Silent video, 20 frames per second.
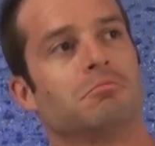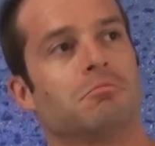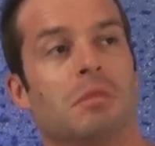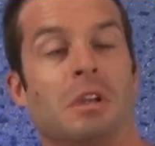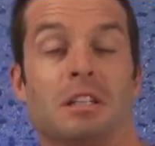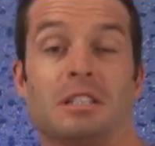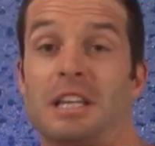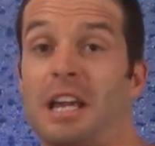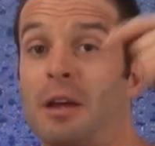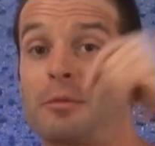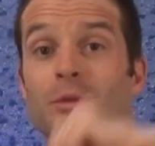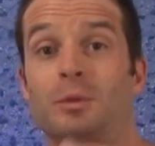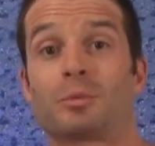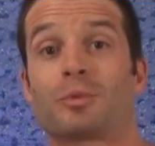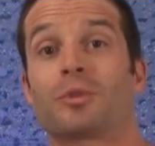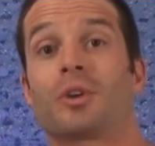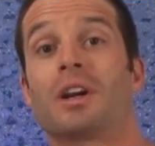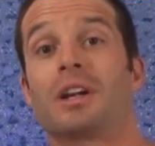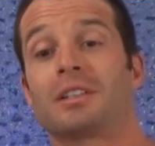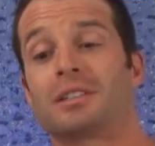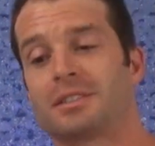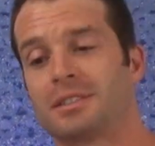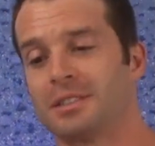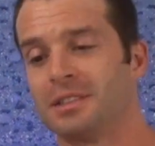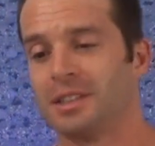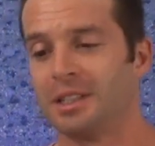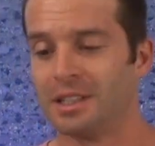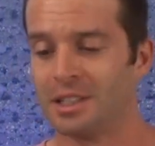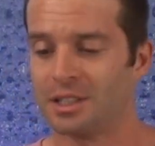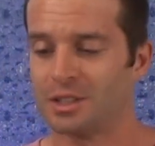It's half the price.
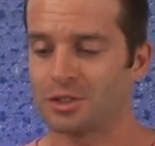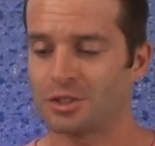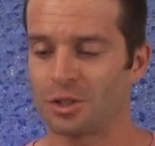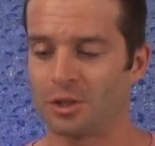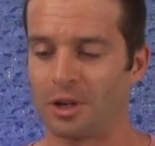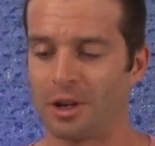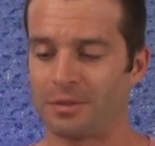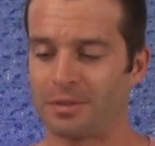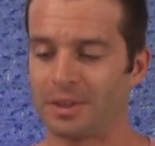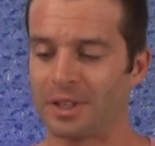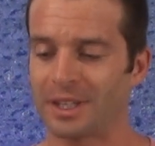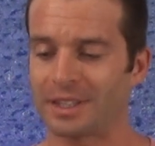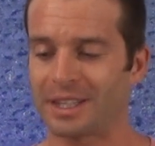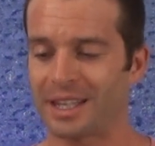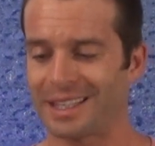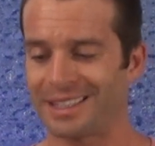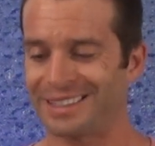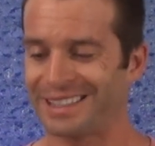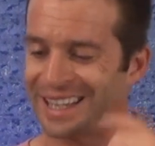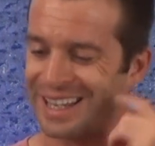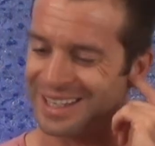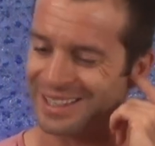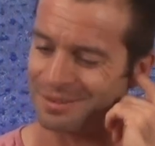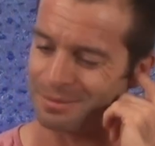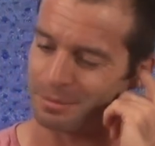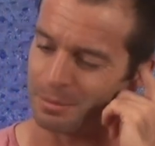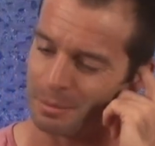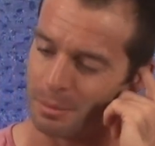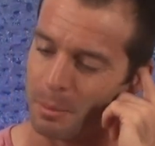So I feel like they